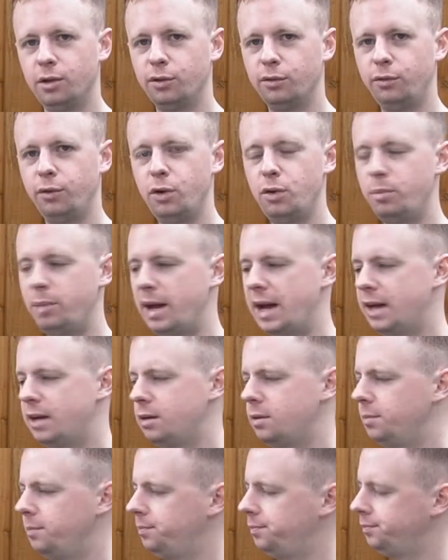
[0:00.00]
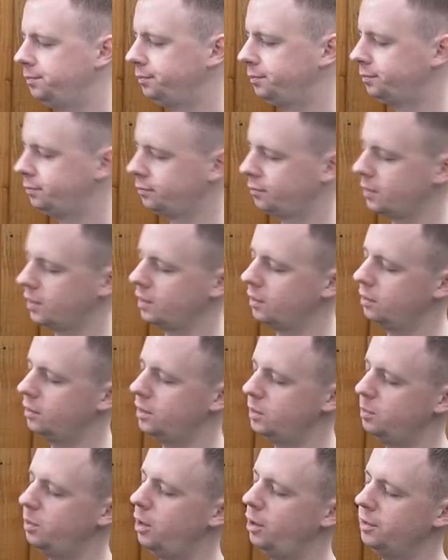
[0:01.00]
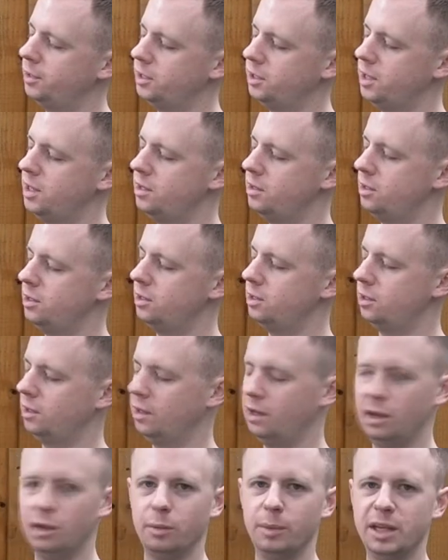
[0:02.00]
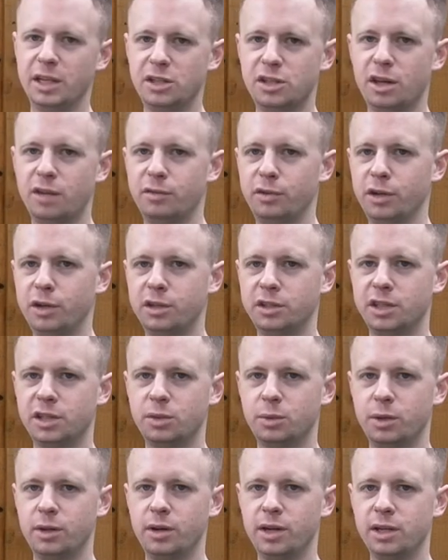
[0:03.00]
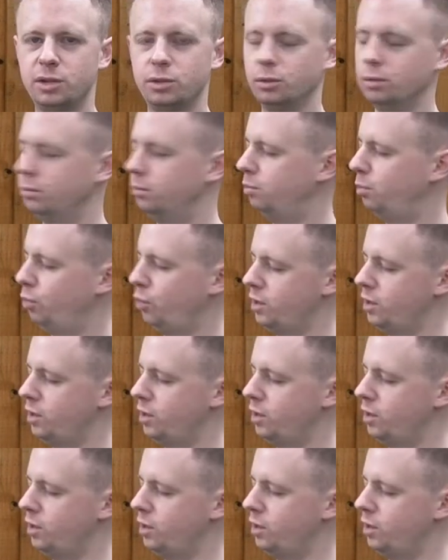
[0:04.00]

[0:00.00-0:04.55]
you've got a foam pad. This part in the center is a little bit tougher because that's where your actual